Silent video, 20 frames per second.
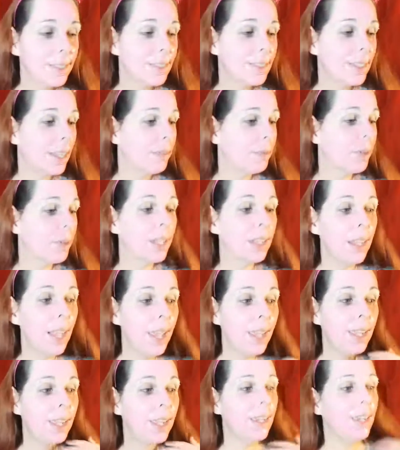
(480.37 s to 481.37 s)
see if we
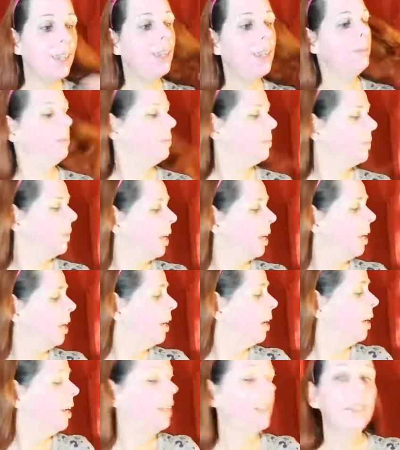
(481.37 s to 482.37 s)
like it,
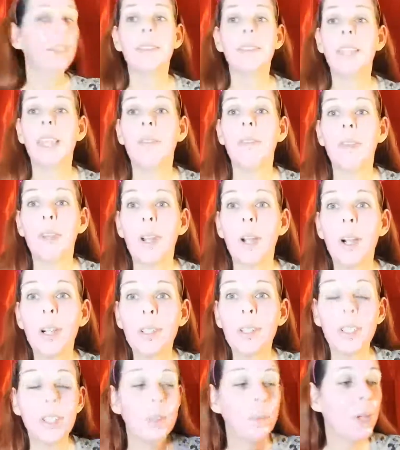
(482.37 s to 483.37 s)
see if it
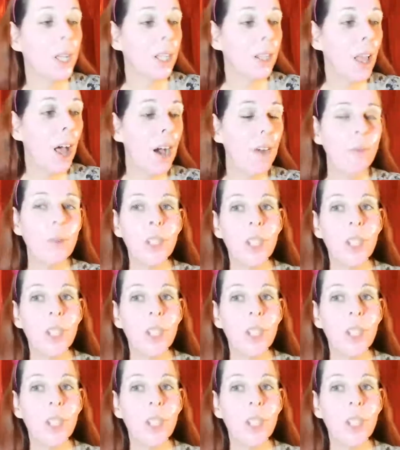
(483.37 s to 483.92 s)
hurts to peel off,